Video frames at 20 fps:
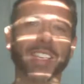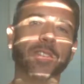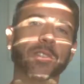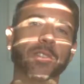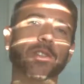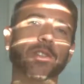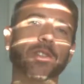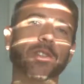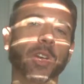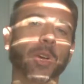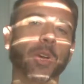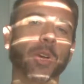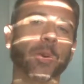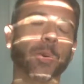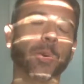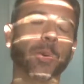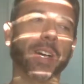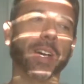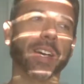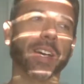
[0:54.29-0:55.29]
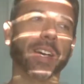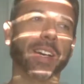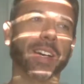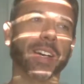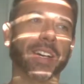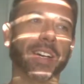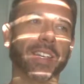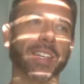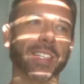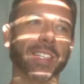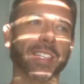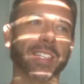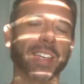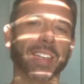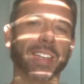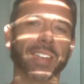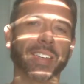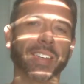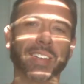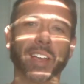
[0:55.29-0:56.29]
So
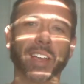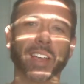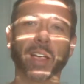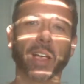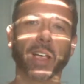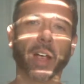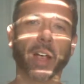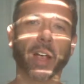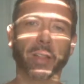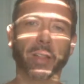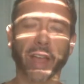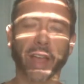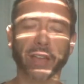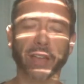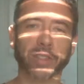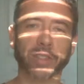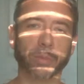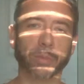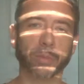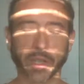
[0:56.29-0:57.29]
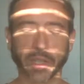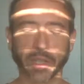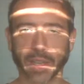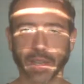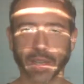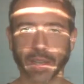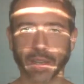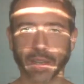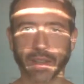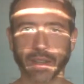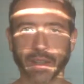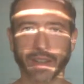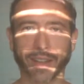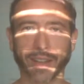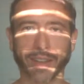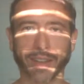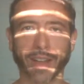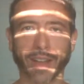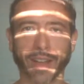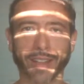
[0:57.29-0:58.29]
I'll have to bring
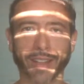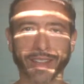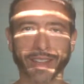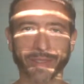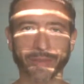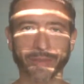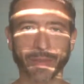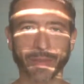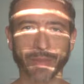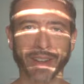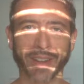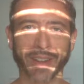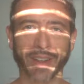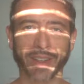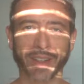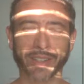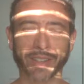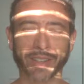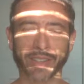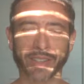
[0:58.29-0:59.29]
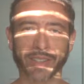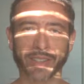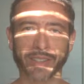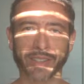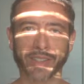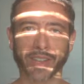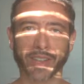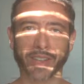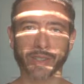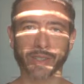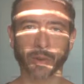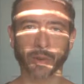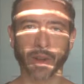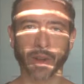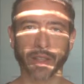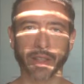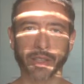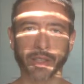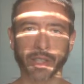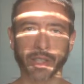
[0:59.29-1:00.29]
a colleague of mine on to discuss
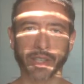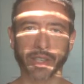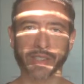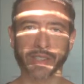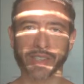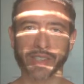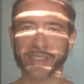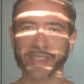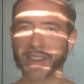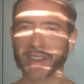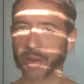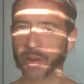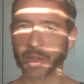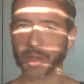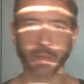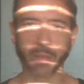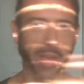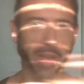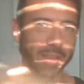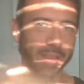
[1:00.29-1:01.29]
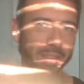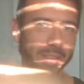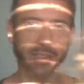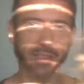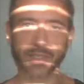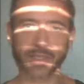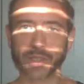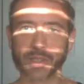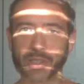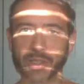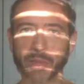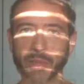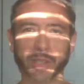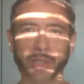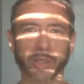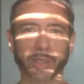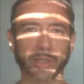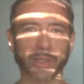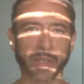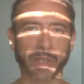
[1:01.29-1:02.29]
orology because it's not really my
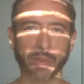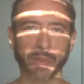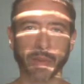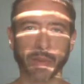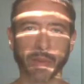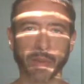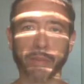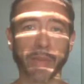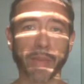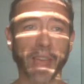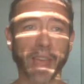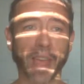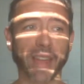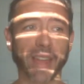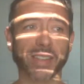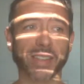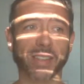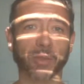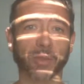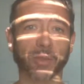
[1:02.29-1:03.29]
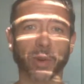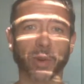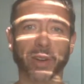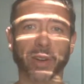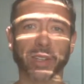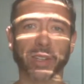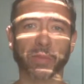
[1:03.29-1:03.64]
specialty, but man, does it work.